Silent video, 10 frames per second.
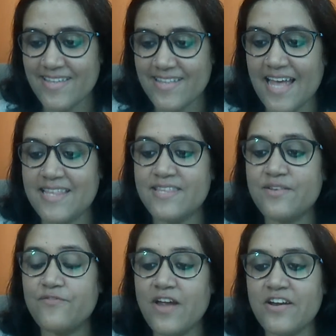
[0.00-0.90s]
That's
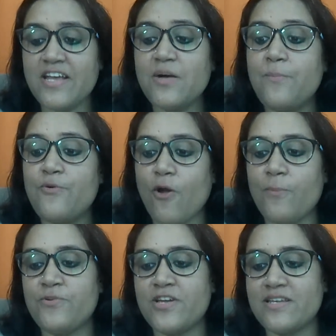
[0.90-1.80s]
a very
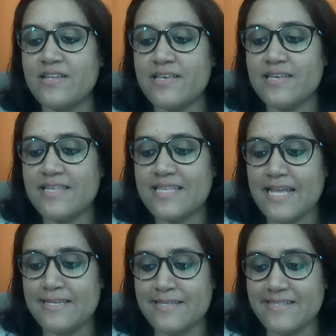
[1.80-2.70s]
appropriate
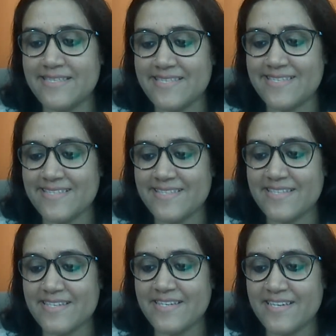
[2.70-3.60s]
sentence.
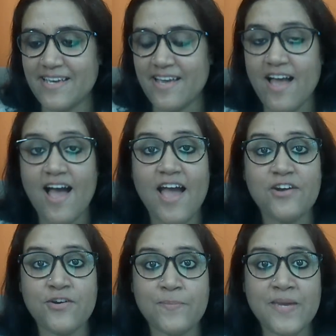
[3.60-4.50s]
I
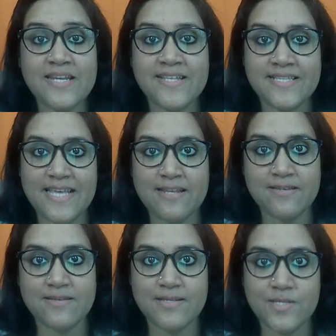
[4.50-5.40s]
repeat the
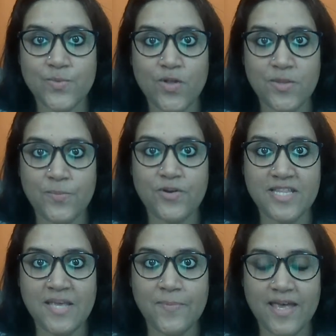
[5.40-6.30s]
sentence what
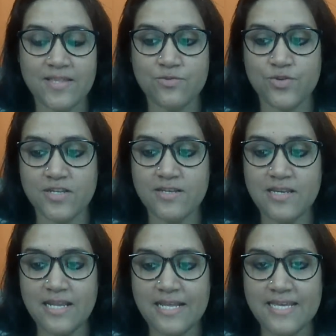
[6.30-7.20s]
Pradeep has
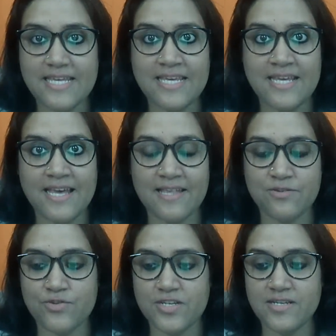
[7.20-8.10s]
written. He
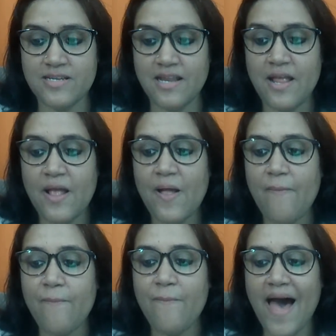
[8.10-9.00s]
has written,
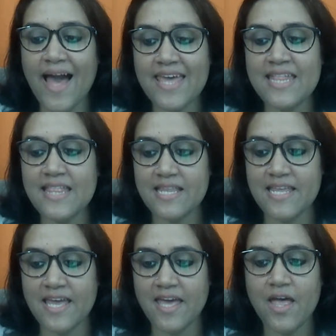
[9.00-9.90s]
back in the
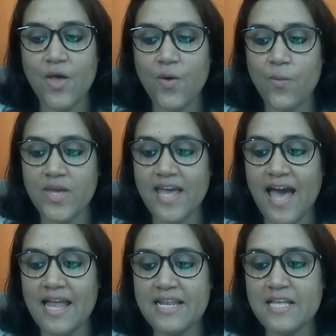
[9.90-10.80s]
day, we
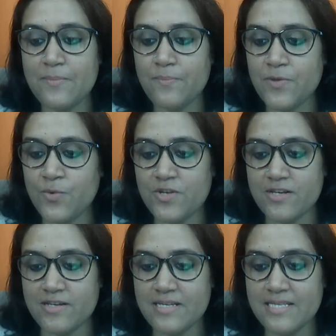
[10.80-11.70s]
had
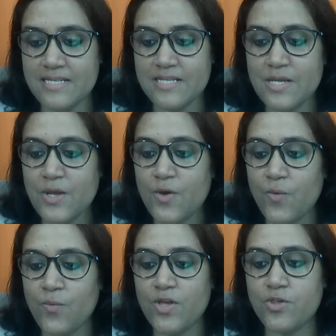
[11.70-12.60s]
computers,
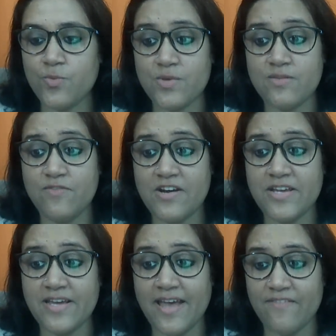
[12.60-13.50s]
which was
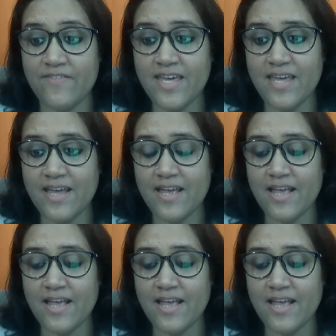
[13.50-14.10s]
very heavy.